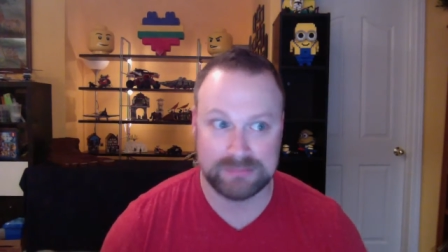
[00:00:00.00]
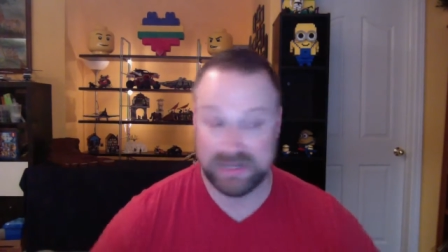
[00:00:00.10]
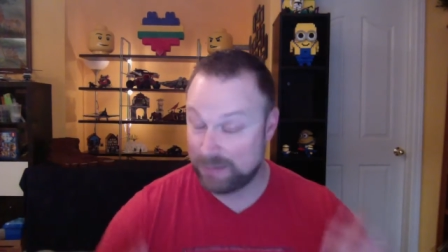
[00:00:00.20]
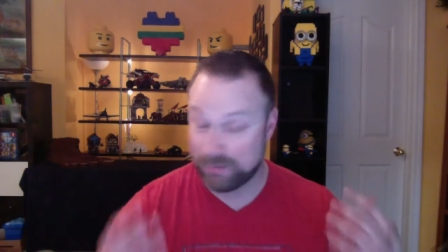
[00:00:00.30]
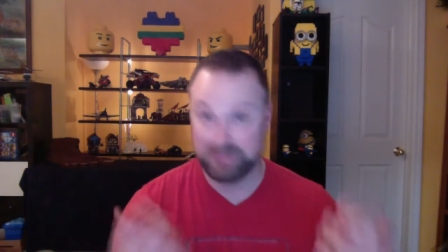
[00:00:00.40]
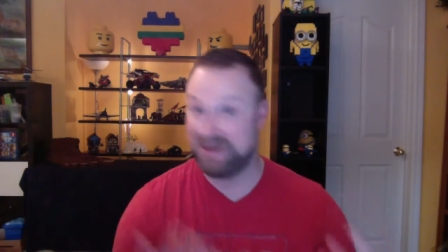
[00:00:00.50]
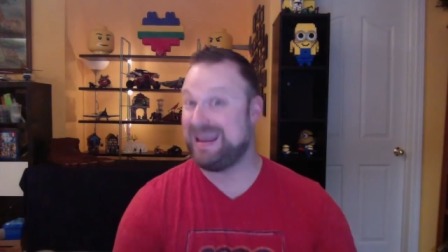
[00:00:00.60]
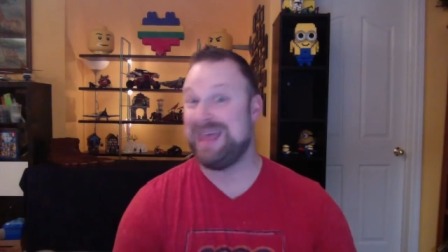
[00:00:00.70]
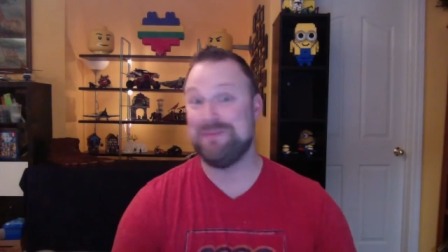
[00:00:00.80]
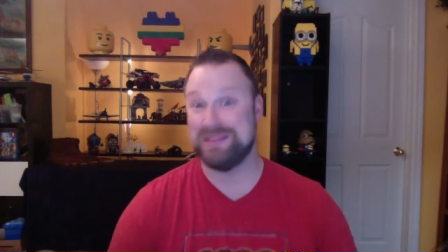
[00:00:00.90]
did I put my
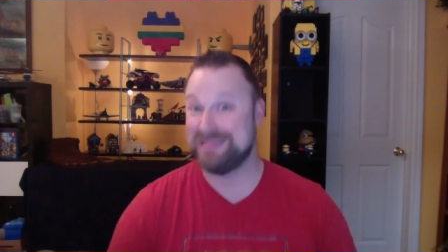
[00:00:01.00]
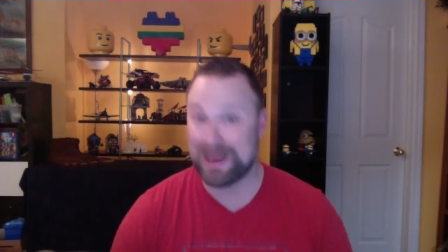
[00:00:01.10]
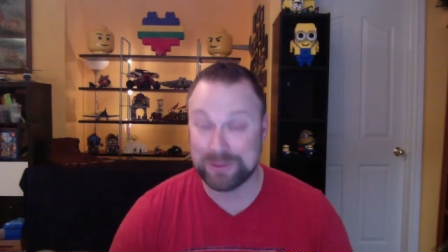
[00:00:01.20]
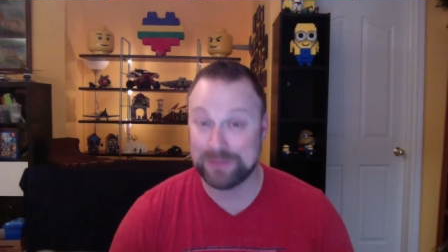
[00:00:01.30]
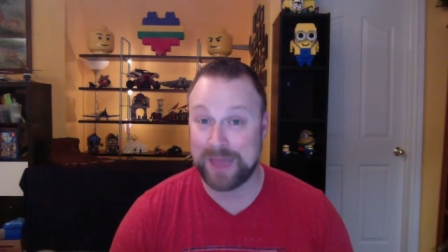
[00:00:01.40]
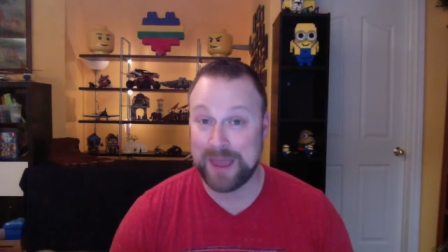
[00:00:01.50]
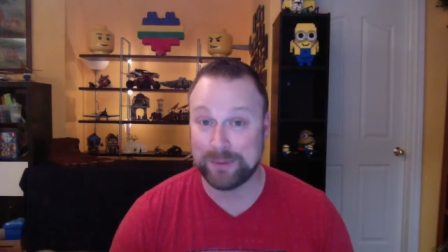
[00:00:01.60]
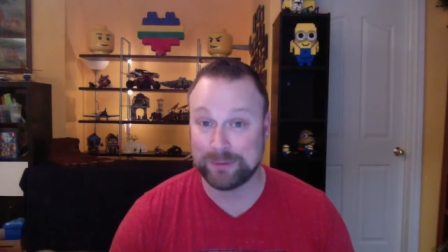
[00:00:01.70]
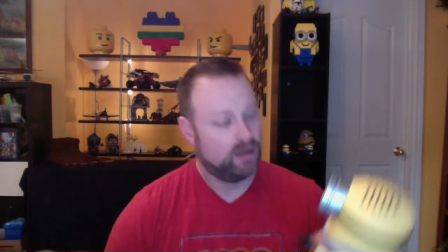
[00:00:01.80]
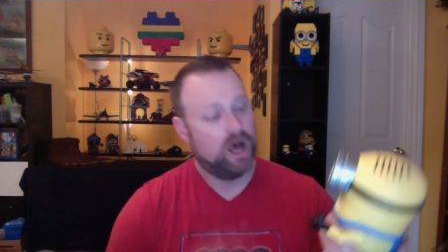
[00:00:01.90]
name on the top of the paper?